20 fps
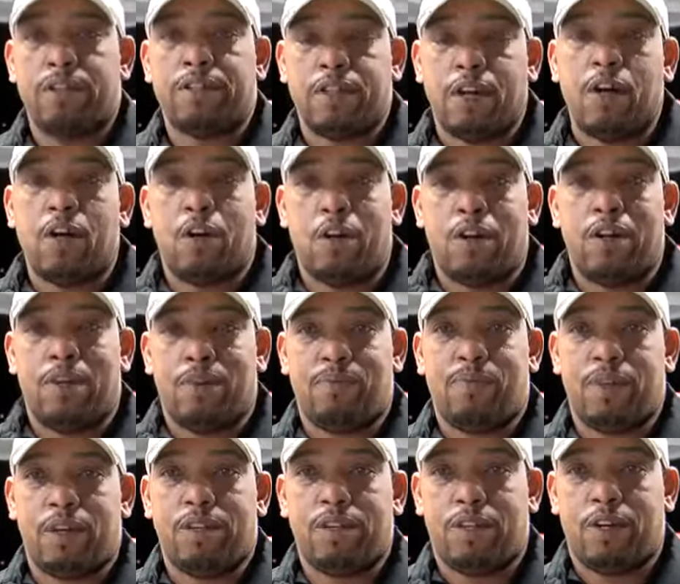hard.
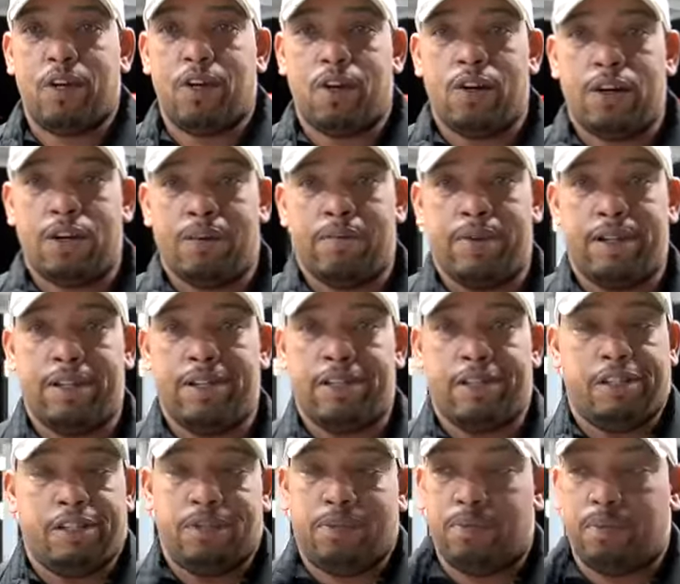It's hard. I mean, it's
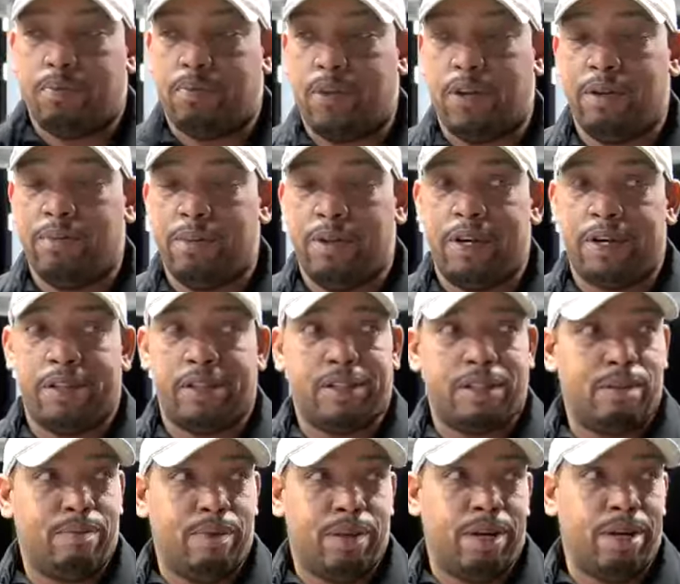just pretty much, I
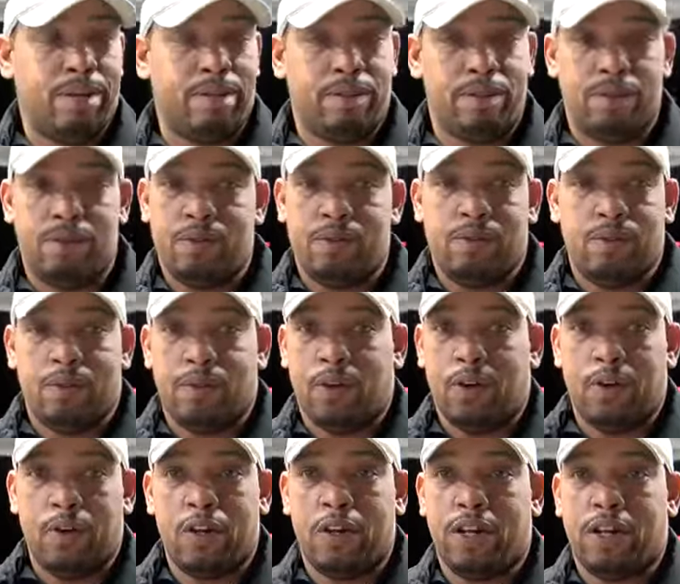mean,
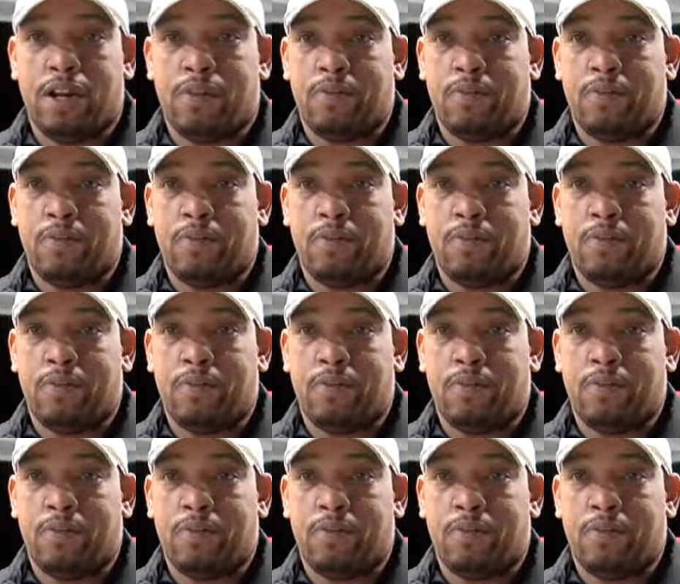throwing you off